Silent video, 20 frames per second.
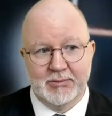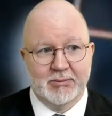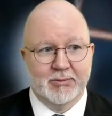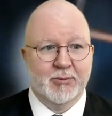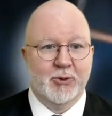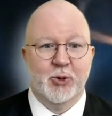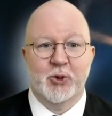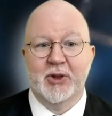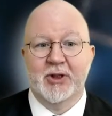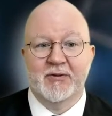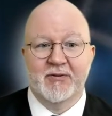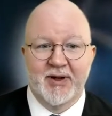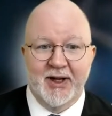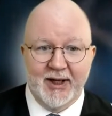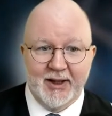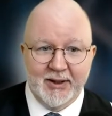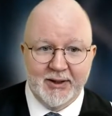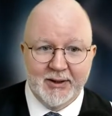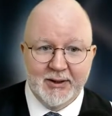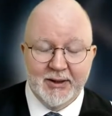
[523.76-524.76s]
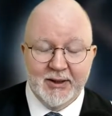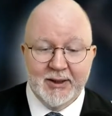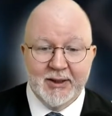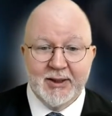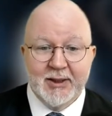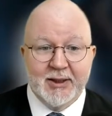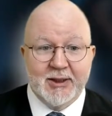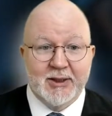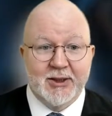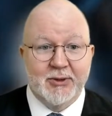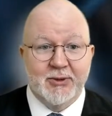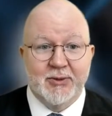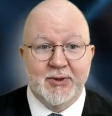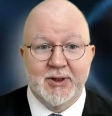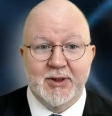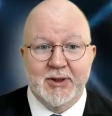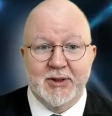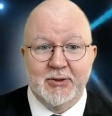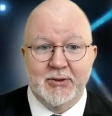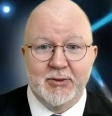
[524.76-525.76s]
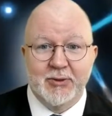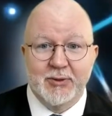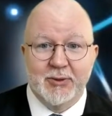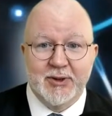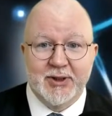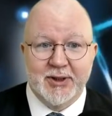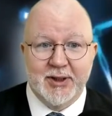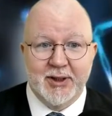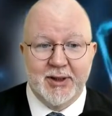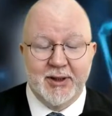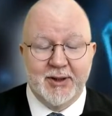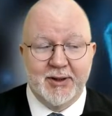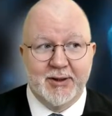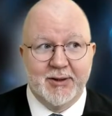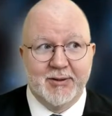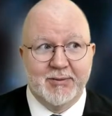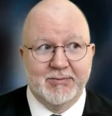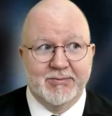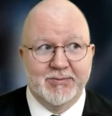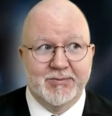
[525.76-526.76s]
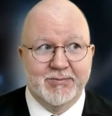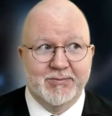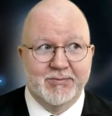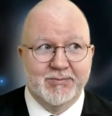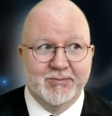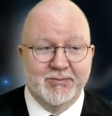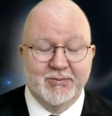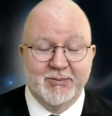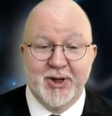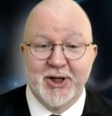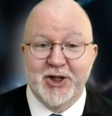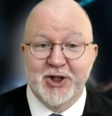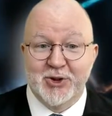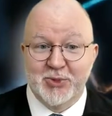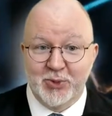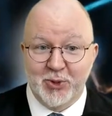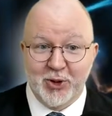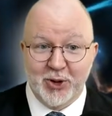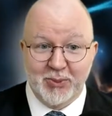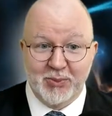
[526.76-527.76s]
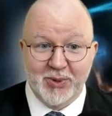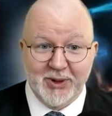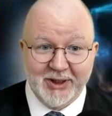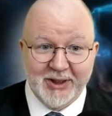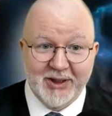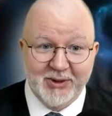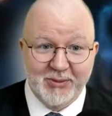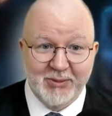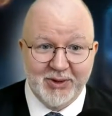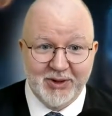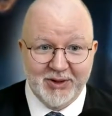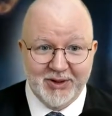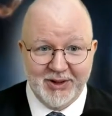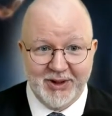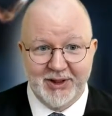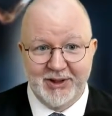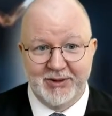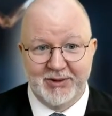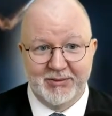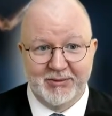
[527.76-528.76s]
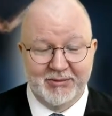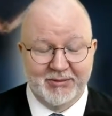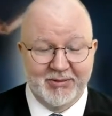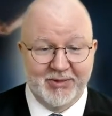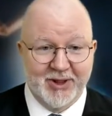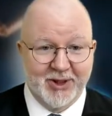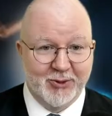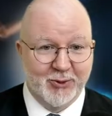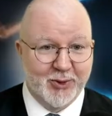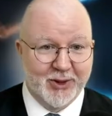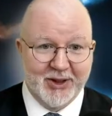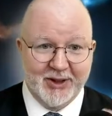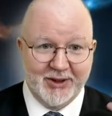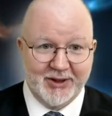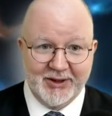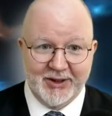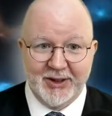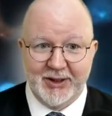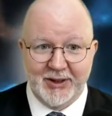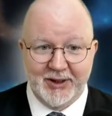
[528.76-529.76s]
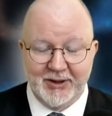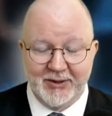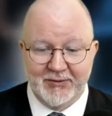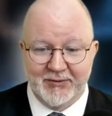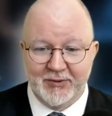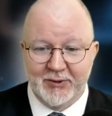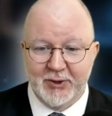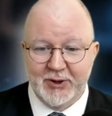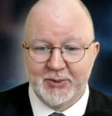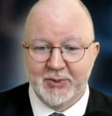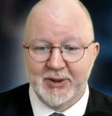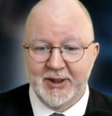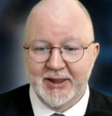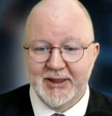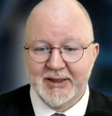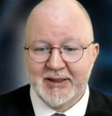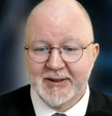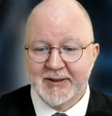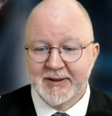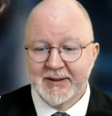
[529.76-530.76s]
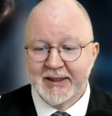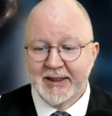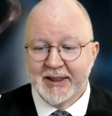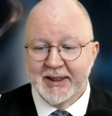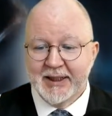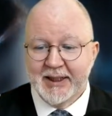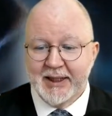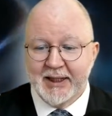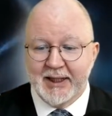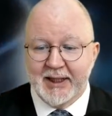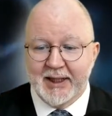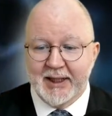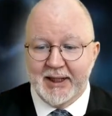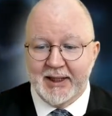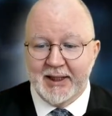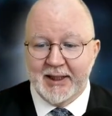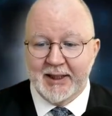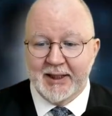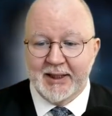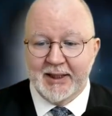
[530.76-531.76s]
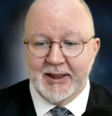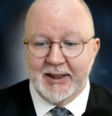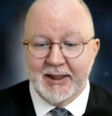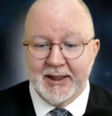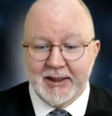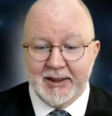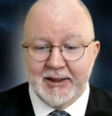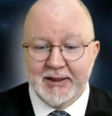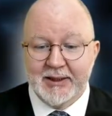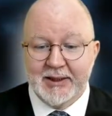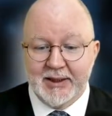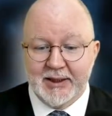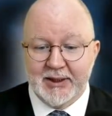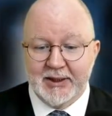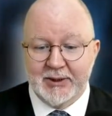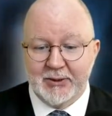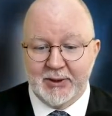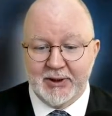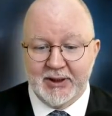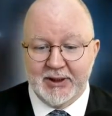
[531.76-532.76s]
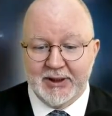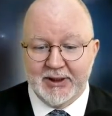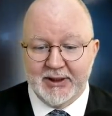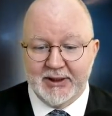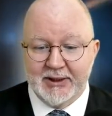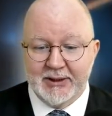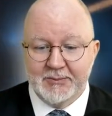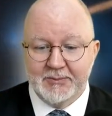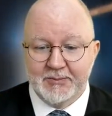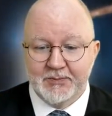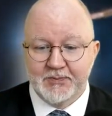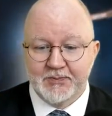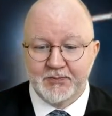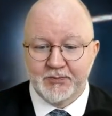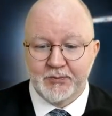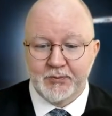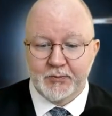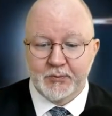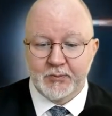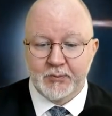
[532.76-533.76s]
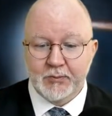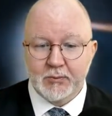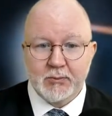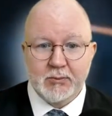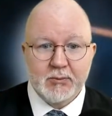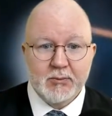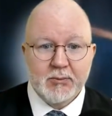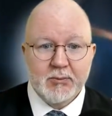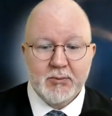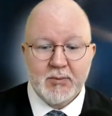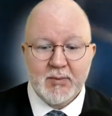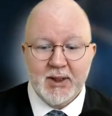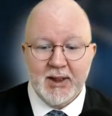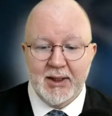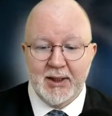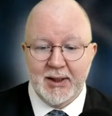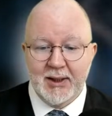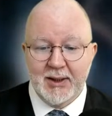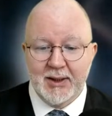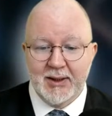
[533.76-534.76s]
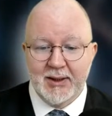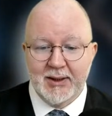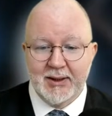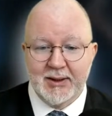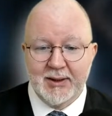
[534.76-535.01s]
invalid. So these rules are much more applicable than we can think in the first place. And as you can see, the